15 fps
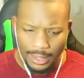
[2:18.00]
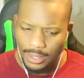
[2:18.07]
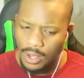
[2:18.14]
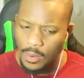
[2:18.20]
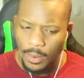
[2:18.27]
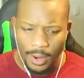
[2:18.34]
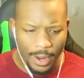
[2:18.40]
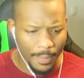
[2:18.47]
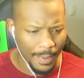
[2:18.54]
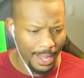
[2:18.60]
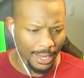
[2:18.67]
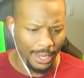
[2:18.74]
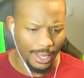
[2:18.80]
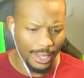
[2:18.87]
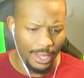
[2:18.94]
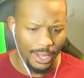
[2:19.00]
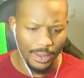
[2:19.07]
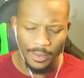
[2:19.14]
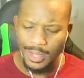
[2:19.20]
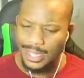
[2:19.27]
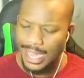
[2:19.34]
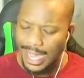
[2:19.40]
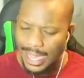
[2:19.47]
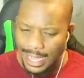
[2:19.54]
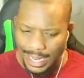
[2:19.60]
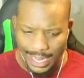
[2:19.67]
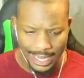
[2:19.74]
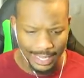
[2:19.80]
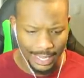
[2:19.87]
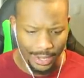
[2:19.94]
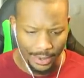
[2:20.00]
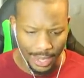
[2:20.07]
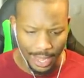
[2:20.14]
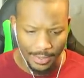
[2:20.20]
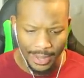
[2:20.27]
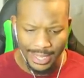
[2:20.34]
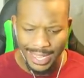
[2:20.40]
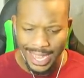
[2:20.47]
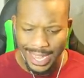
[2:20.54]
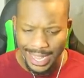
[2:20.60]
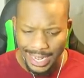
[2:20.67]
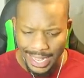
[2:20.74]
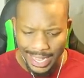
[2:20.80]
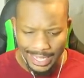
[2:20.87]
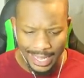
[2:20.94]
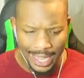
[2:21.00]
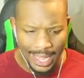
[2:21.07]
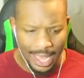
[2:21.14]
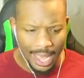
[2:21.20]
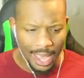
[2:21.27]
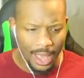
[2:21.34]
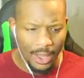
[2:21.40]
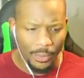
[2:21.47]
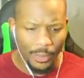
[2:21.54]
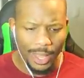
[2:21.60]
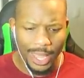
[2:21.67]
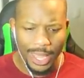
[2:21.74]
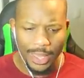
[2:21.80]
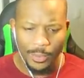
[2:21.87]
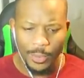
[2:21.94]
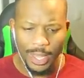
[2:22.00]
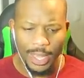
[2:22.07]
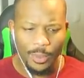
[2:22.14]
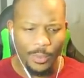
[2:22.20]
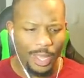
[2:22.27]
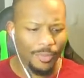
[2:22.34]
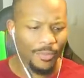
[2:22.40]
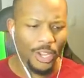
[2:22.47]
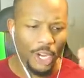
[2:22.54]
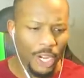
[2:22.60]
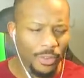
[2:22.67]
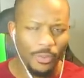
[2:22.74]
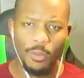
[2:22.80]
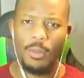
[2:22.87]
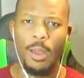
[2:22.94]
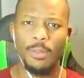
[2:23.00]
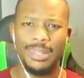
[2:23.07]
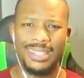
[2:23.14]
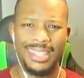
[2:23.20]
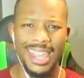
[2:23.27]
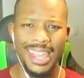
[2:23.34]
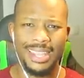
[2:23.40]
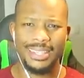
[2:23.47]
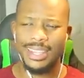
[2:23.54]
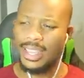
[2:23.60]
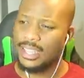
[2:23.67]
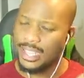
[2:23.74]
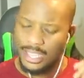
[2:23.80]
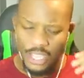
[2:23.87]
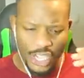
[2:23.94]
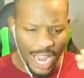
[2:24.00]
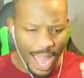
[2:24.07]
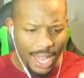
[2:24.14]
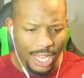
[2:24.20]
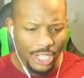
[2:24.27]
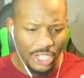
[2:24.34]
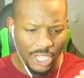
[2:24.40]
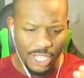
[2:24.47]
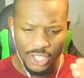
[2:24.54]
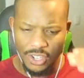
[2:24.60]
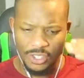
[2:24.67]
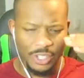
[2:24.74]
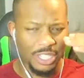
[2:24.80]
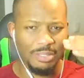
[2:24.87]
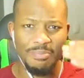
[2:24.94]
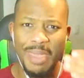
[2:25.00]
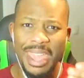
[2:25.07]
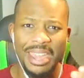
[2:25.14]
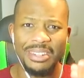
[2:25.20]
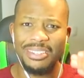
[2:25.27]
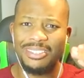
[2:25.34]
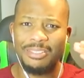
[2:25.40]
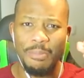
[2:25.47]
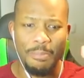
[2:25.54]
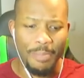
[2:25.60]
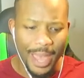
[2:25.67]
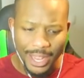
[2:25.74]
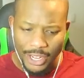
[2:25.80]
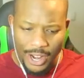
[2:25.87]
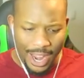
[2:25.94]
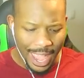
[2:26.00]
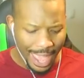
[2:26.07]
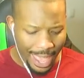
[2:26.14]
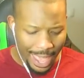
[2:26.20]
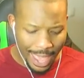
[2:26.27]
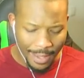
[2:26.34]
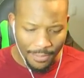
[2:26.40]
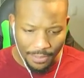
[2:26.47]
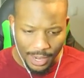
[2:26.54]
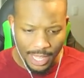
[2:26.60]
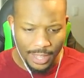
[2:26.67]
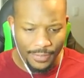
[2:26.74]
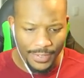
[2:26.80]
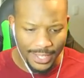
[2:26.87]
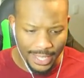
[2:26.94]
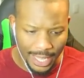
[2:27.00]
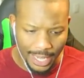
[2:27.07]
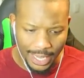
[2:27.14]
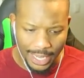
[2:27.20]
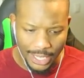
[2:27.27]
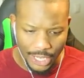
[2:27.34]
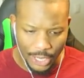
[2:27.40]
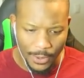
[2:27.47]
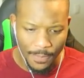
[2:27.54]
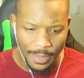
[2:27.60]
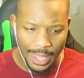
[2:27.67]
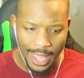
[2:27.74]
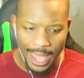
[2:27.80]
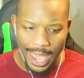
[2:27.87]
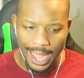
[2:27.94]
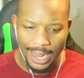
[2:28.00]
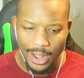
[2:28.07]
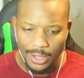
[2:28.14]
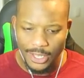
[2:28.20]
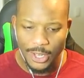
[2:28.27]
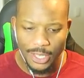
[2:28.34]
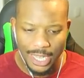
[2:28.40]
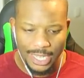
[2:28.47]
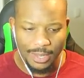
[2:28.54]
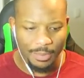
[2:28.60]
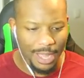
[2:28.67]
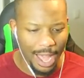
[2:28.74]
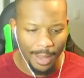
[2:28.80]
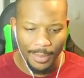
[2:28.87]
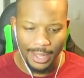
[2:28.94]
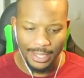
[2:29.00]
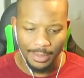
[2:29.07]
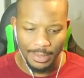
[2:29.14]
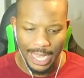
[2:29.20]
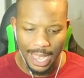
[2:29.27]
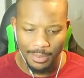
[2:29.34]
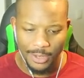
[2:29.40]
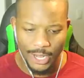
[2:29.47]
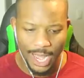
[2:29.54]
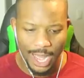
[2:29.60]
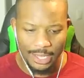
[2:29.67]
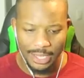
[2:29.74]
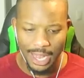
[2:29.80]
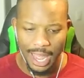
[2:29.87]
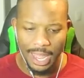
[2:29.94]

don't worry about it. You know, we take it easy, okay? We take it easy. We, we, we've learned from our mistakes. The challenges are just making us better at Flee the Facility too. And I also see some comments sometimes, you guys are